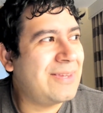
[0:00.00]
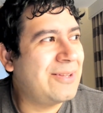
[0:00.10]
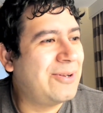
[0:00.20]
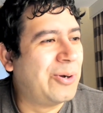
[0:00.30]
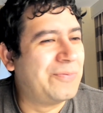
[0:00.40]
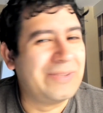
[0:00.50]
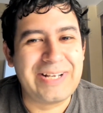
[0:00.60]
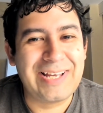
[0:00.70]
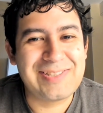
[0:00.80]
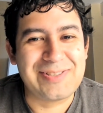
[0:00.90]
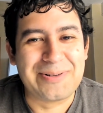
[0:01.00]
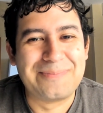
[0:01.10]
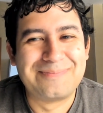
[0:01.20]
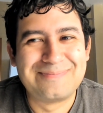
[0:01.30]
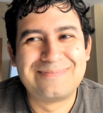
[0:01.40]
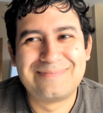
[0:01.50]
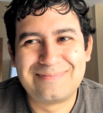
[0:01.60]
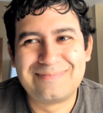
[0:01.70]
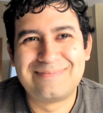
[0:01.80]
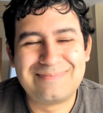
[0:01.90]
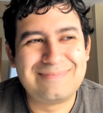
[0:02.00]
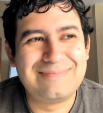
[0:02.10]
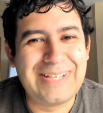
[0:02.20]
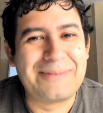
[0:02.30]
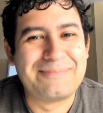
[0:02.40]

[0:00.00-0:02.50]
Hopefully next year. Yeah.